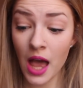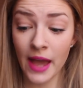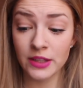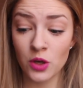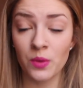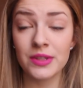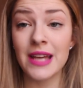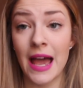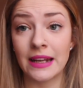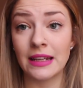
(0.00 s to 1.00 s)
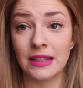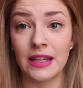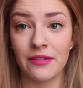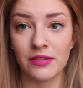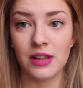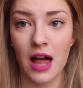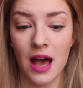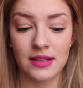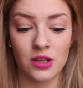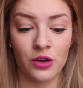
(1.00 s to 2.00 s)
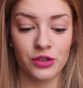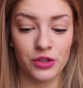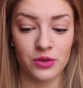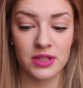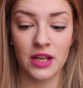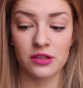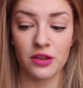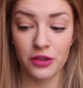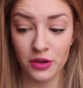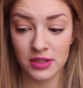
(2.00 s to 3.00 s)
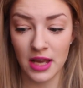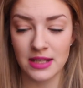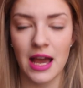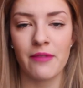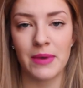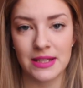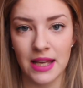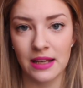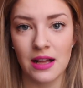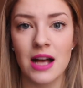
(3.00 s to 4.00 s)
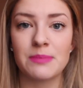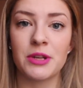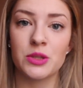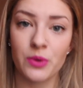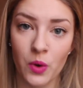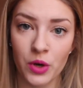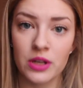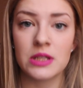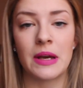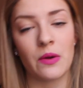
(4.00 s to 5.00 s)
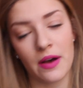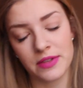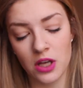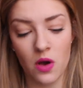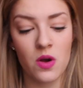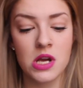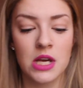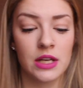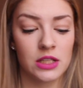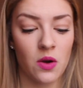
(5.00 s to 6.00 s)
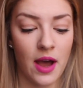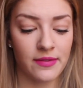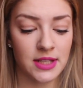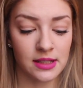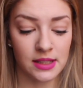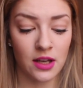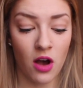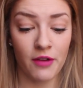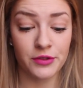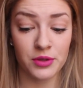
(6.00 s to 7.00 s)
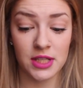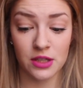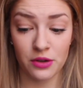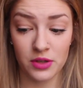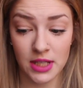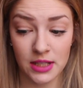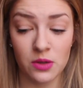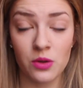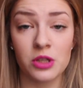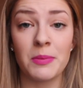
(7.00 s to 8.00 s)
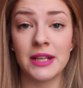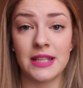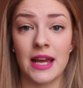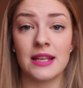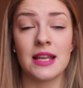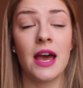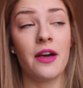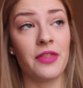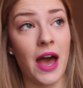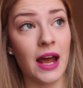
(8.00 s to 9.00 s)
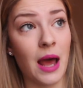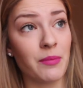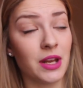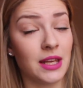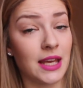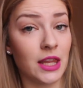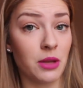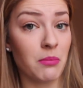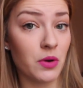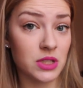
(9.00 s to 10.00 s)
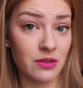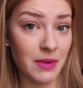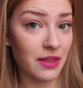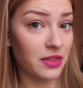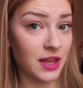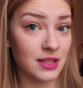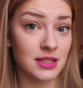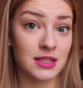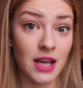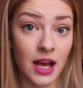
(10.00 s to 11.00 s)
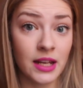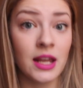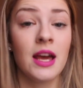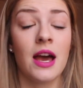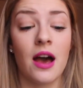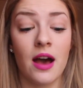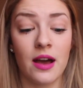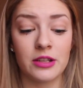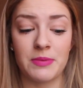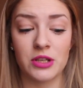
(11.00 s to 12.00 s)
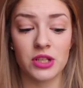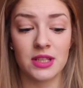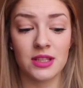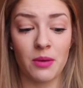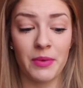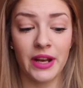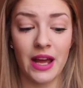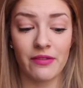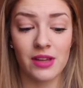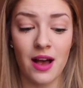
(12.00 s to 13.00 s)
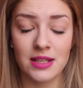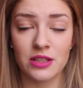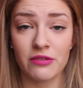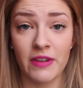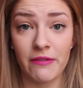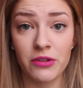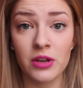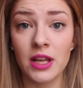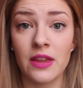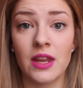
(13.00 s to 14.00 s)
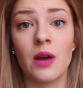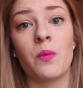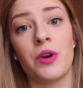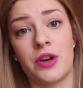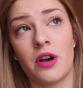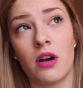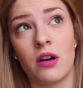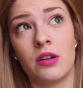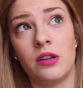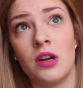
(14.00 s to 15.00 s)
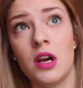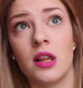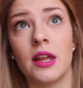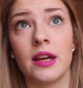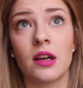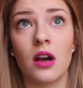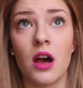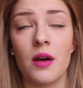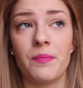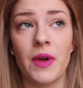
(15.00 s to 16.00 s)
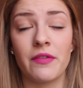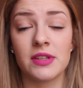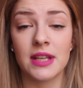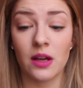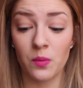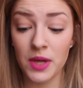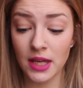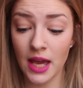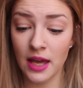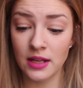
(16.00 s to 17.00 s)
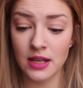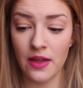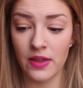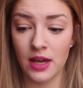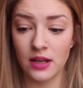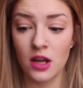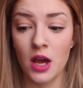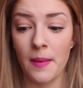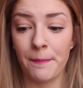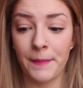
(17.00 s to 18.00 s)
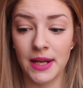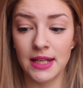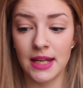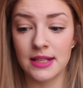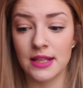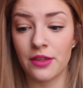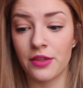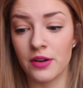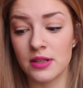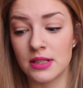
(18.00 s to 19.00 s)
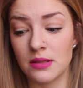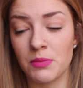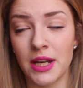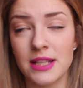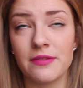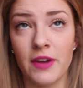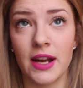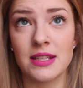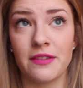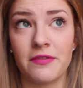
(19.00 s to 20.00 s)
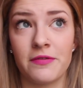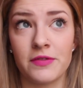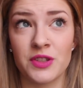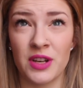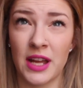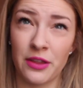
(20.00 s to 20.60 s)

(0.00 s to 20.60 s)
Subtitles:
I don't technically have class on Tuesdays and Thursdays. I have my psych class, but it's recorded, so I don't have to go. So I have technically off Tuesdays and Thursdays. So those are my days that I'm going to get the most of my things done, especially since on Monday I have class until 5:30, and then I work on like every second weekend, and then Mondays and Fridays I start at